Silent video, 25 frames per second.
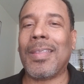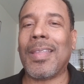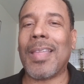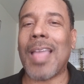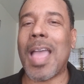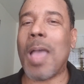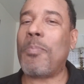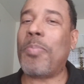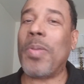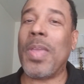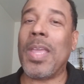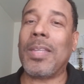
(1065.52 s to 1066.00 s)

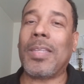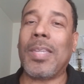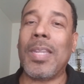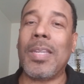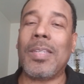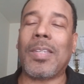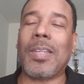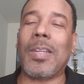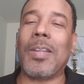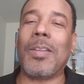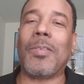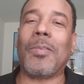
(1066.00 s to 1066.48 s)
I pay
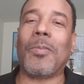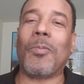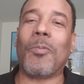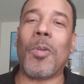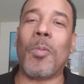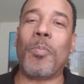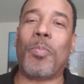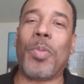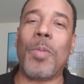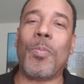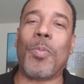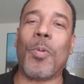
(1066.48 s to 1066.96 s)
attention
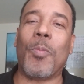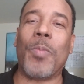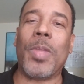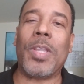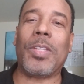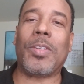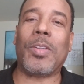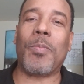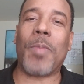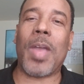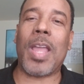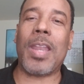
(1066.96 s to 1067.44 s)
when people
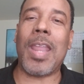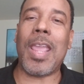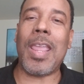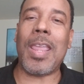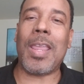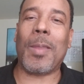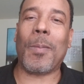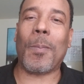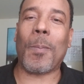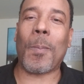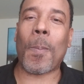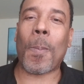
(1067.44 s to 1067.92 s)
mention my
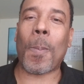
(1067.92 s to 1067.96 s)
name.